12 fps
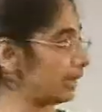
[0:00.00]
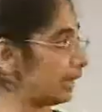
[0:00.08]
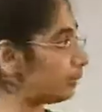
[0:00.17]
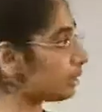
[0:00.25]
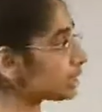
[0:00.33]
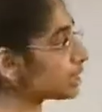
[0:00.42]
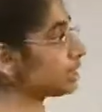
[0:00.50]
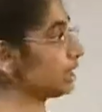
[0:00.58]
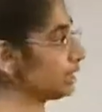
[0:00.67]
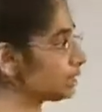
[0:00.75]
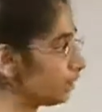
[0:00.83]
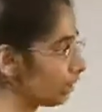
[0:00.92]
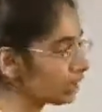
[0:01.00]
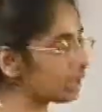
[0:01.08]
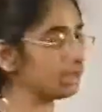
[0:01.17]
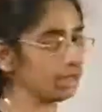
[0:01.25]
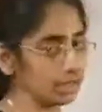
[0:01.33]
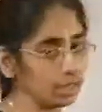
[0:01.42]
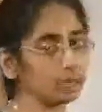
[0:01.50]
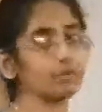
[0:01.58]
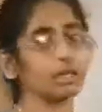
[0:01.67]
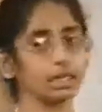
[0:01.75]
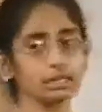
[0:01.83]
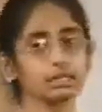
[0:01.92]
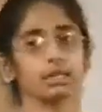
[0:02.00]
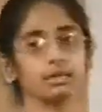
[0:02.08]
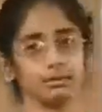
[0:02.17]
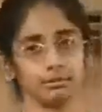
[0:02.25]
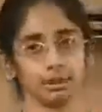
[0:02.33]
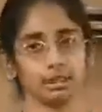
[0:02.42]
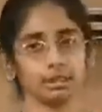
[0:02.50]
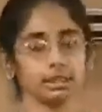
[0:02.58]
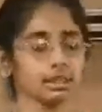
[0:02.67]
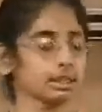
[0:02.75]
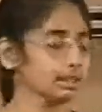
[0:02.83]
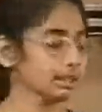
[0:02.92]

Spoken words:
right, which is not allowed in Java, because